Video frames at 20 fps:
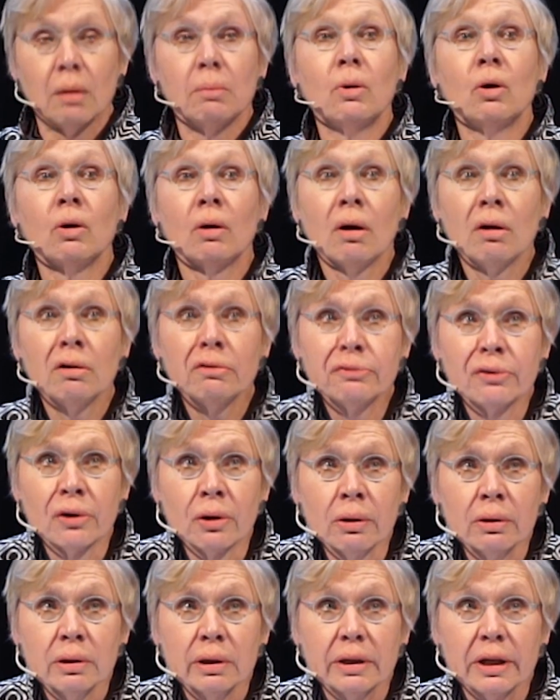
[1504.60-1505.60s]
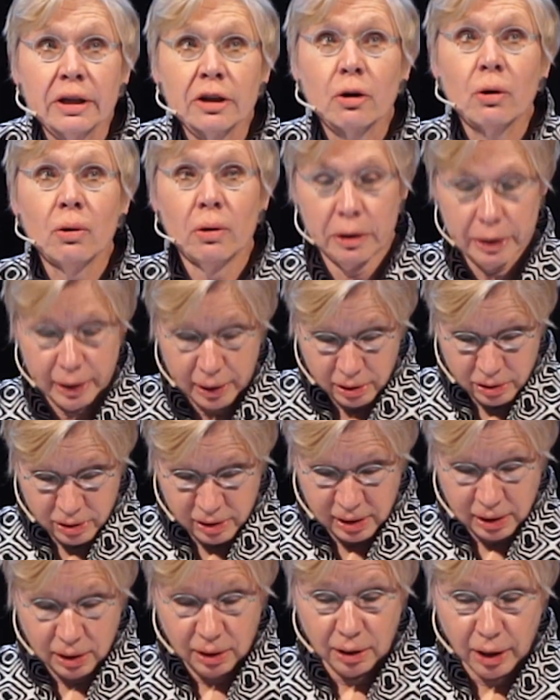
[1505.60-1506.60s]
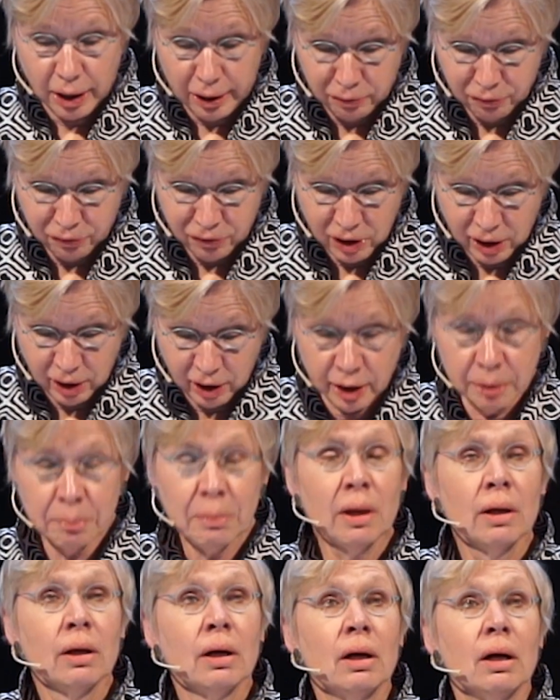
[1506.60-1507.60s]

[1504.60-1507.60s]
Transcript: Moreover, in Cornell's lifetime,